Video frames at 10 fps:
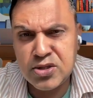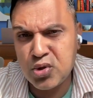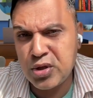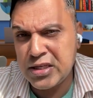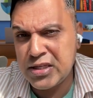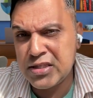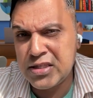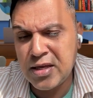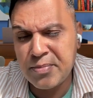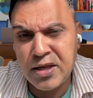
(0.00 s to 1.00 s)
So this
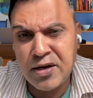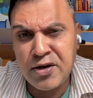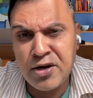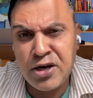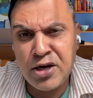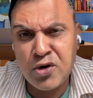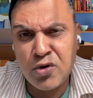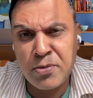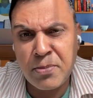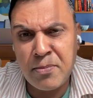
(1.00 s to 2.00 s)
is something we need
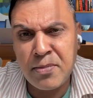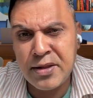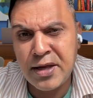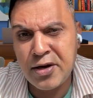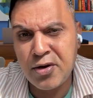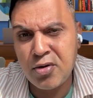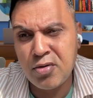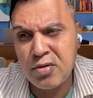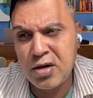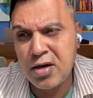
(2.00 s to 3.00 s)
to remember that,
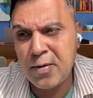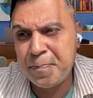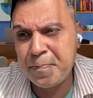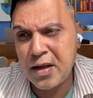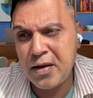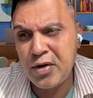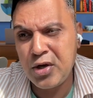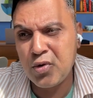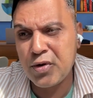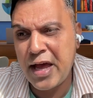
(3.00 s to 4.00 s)
we
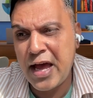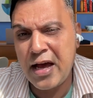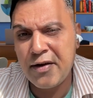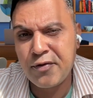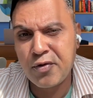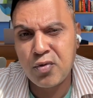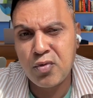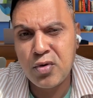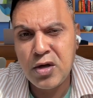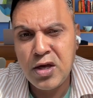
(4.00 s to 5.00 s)
don't have
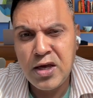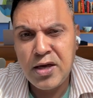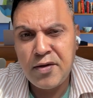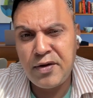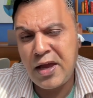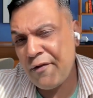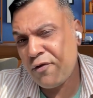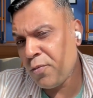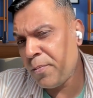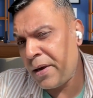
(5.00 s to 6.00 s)
to we
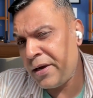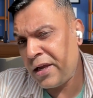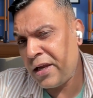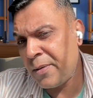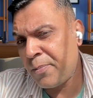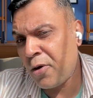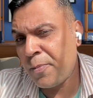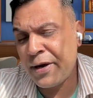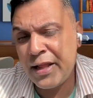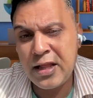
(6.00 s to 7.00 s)
have to maintain a
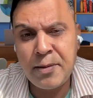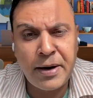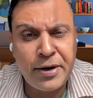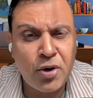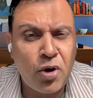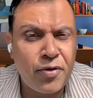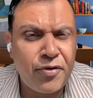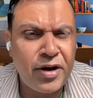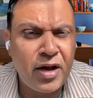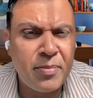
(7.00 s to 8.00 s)
proper healthy
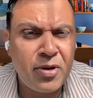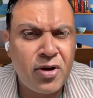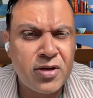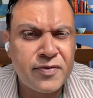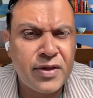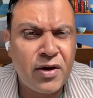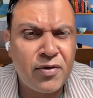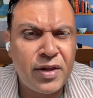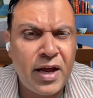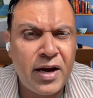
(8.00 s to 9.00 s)
mitochondria because
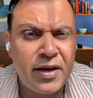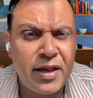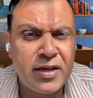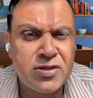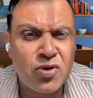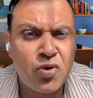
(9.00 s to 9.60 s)
without that there is